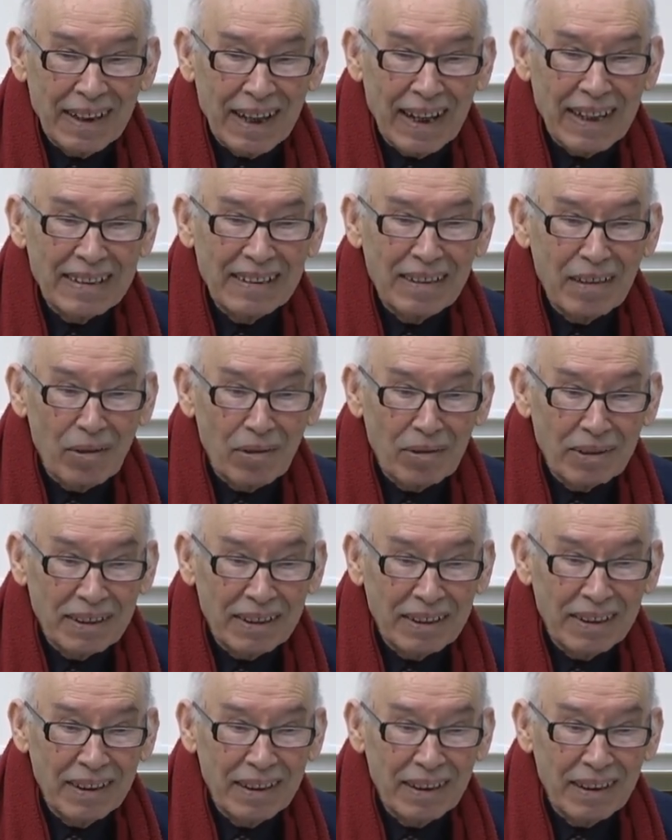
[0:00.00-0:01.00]
has
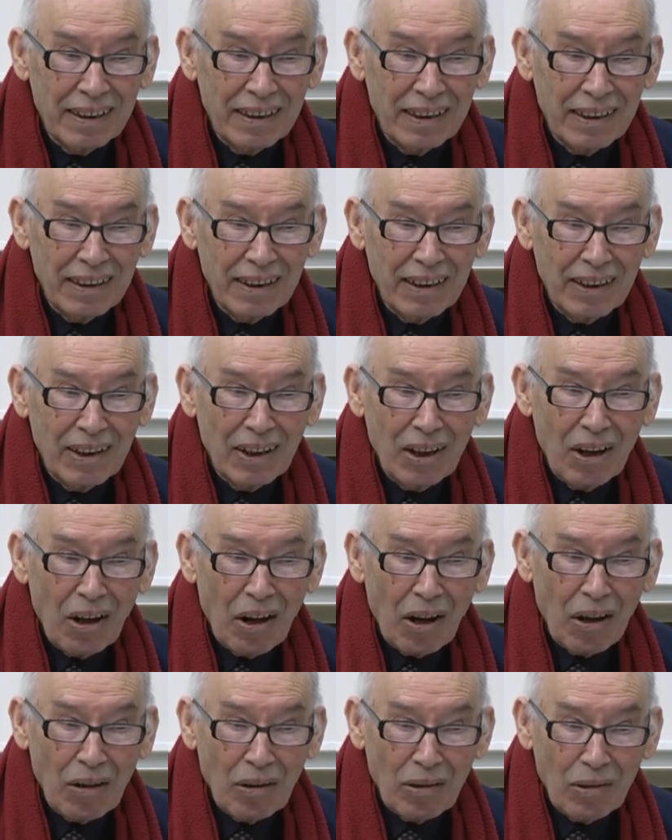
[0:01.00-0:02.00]
lost
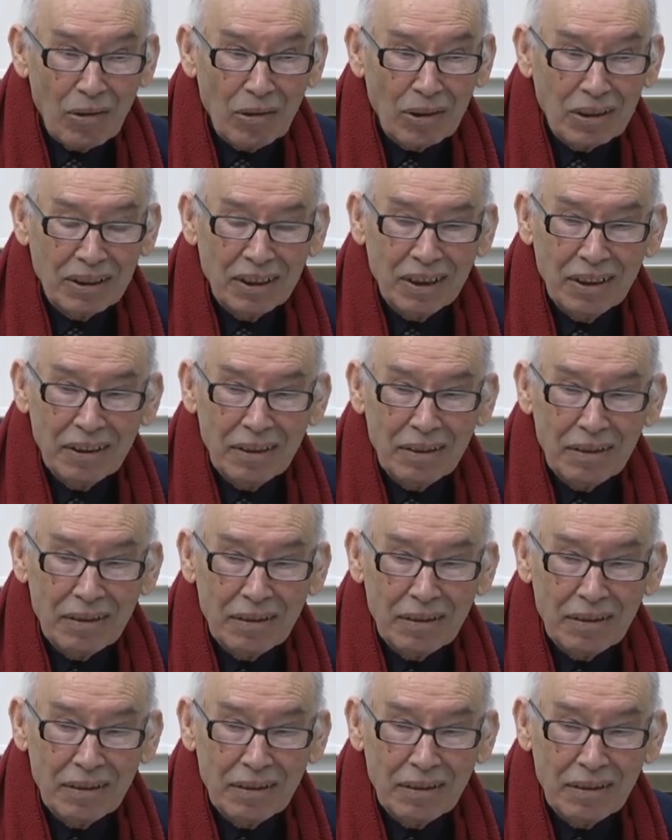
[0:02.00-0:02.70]
a lot